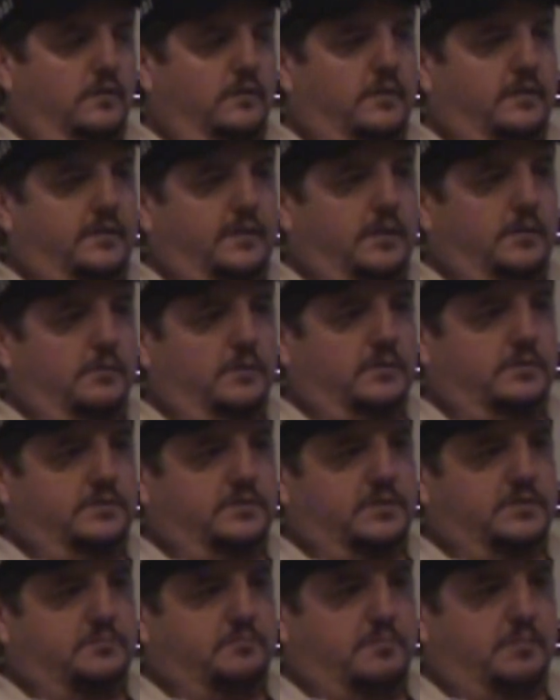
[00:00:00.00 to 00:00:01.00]
that they weren't
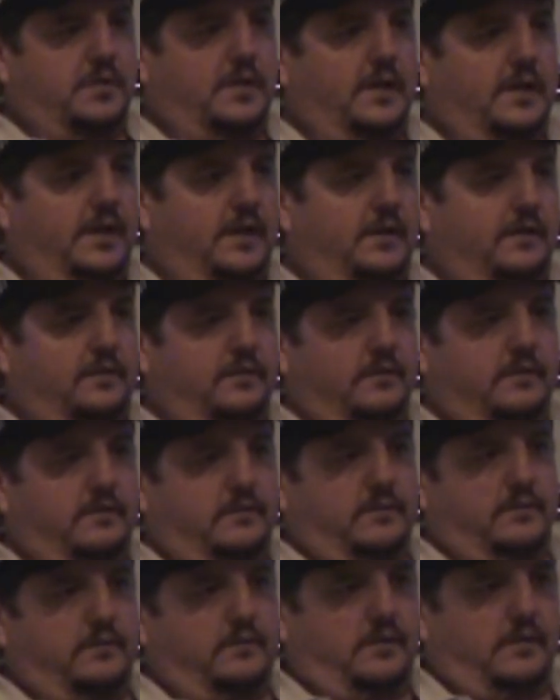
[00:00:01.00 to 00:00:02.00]
just playing
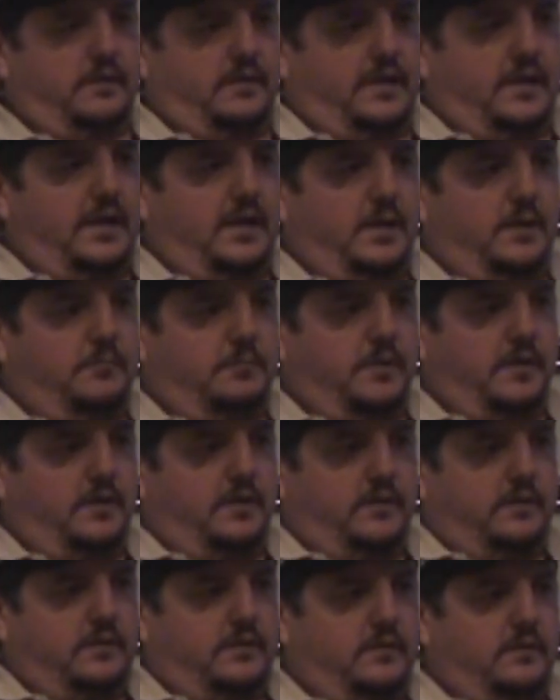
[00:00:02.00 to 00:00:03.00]
a game like,